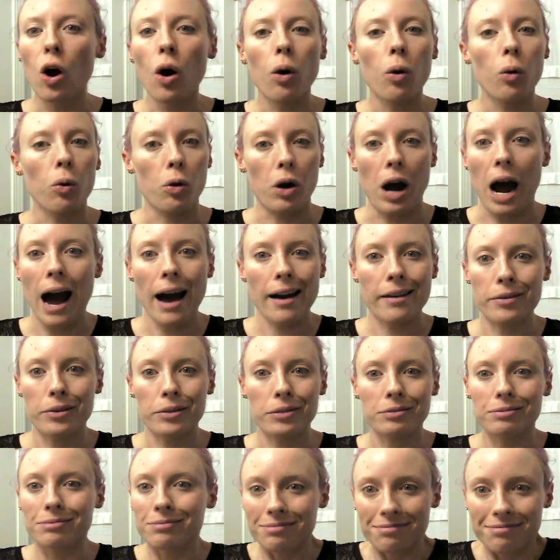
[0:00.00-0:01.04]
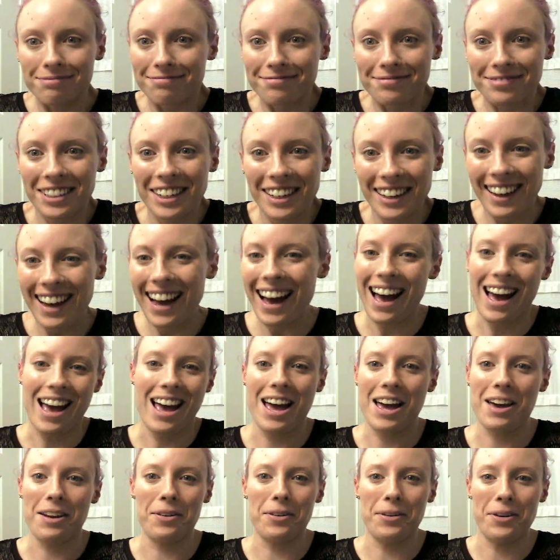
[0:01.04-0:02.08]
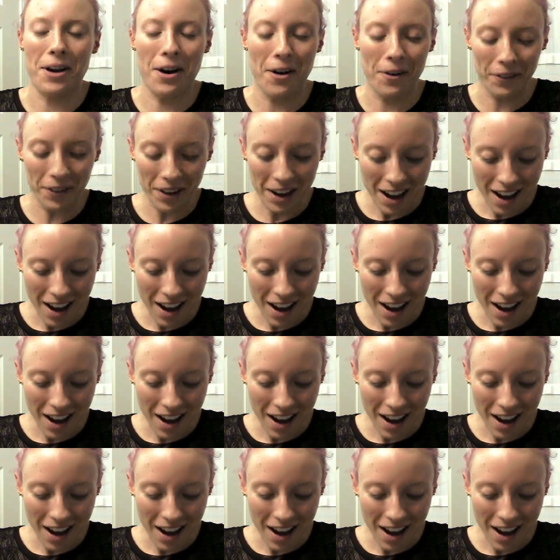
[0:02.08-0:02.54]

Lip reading: or I don't know,